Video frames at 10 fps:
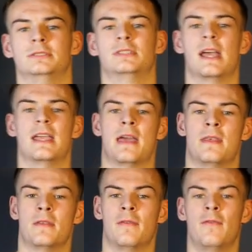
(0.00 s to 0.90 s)
Okay, and
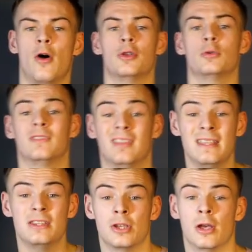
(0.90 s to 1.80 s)
then the final
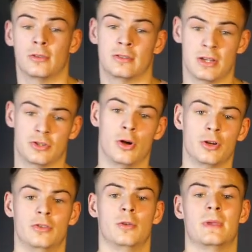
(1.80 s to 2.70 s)
t-shirt slash
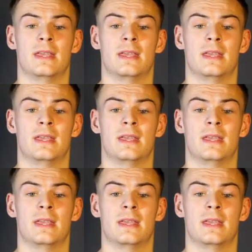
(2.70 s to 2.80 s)
item